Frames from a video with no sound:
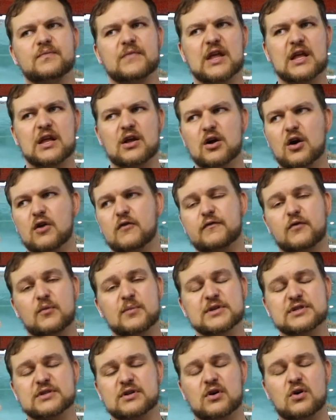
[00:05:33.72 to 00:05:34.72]
engulf
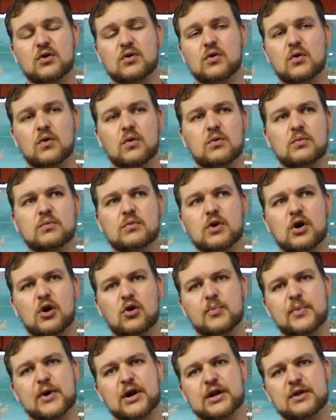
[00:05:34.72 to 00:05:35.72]
almost the
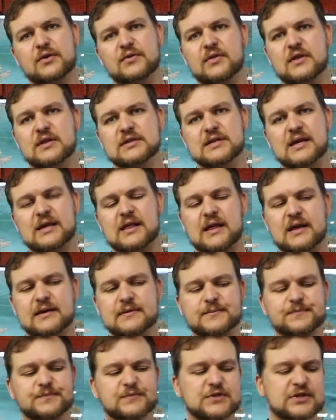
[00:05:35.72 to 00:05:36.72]
whole bonny or things like that.
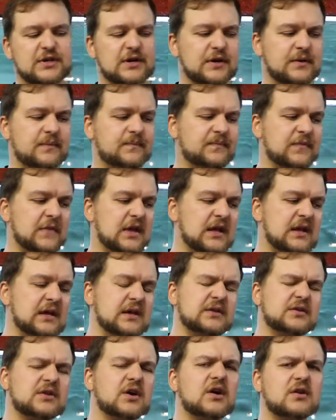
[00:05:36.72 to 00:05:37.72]
So
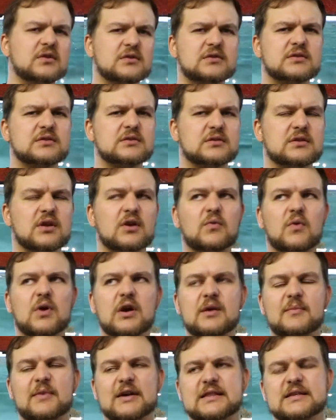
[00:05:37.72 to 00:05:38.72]
don't
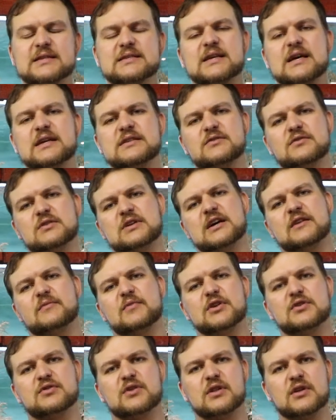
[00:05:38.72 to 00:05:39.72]
worry about the size of your live
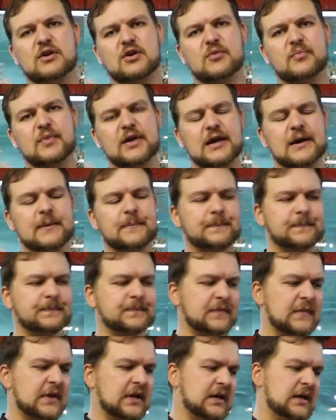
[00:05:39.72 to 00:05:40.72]
bait, rather go bigger.
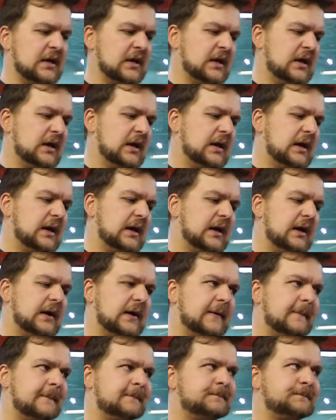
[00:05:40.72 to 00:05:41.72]

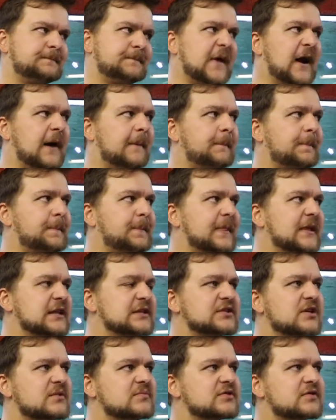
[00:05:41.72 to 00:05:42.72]
In
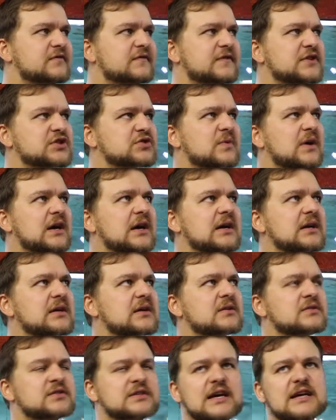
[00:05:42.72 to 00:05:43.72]
terms of fish
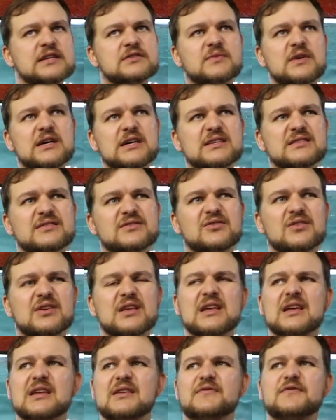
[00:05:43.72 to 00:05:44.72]
size-wise, you're
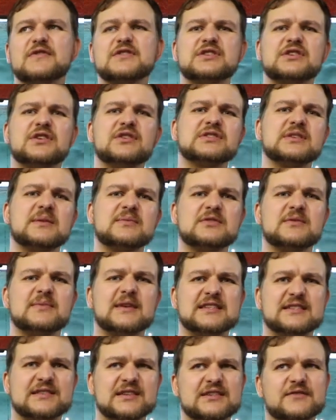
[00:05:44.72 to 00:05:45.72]
looking at a fish goes up to
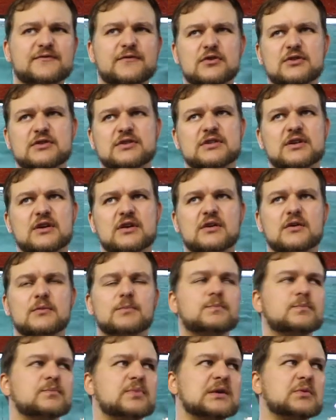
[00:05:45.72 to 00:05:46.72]
about 6 foot, so
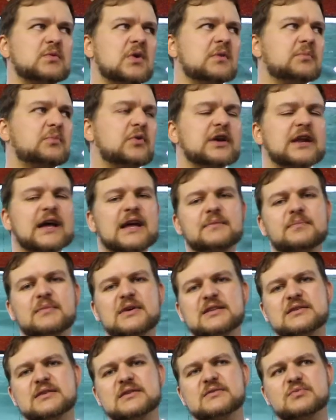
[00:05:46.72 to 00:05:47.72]
about 1.8
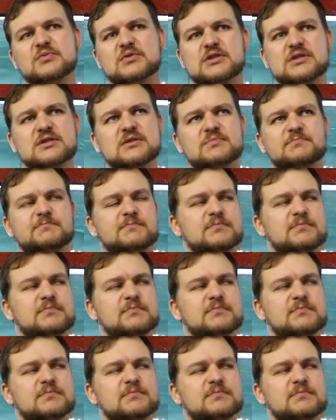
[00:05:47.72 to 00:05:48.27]
meters, which is